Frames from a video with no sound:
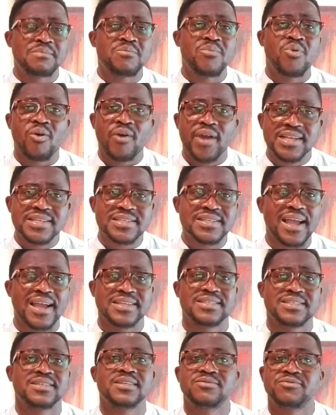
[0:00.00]
more
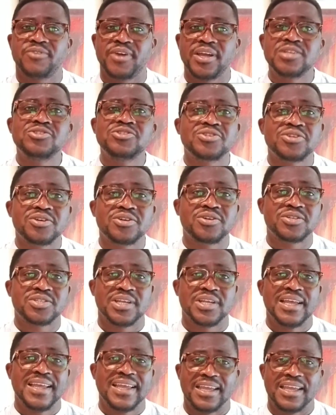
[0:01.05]
exciting adventures